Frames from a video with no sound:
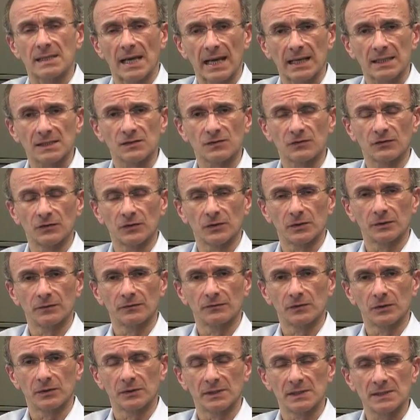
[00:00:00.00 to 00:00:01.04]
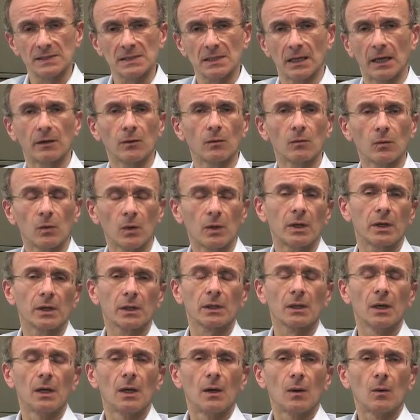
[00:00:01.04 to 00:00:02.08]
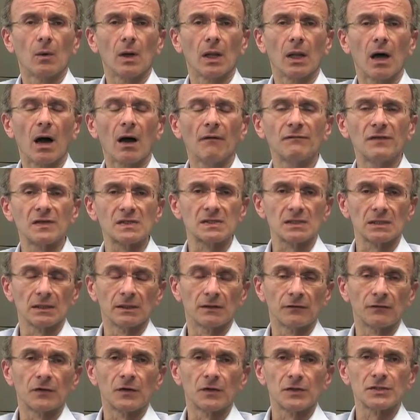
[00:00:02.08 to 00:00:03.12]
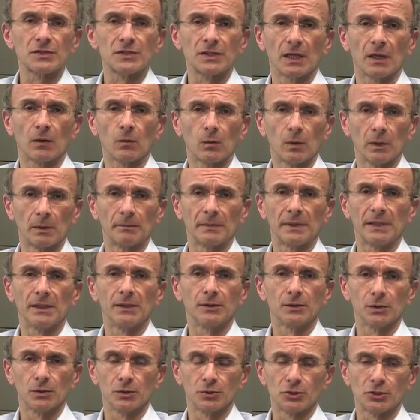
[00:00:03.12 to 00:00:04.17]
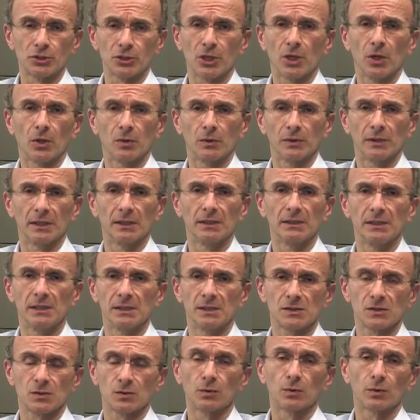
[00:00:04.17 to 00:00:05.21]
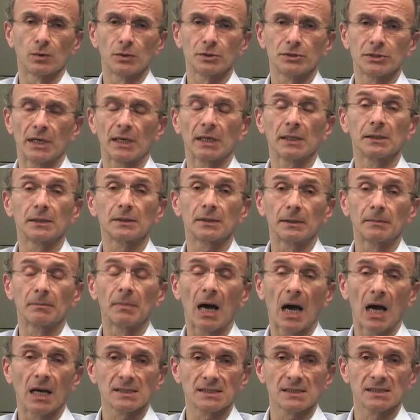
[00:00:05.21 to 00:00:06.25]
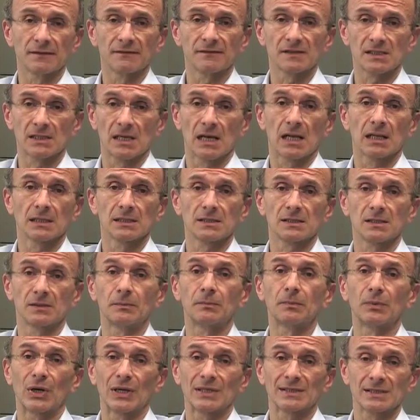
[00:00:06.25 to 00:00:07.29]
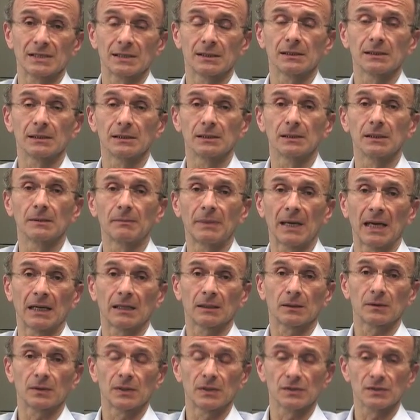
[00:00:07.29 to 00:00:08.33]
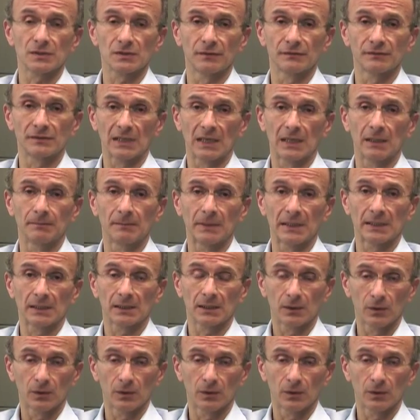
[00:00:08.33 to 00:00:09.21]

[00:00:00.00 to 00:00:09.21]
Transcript: next for, for this line of work? Well, obviously, the first thing will be to show that these neurogenin three positive cells are present in the pancreas of diabetic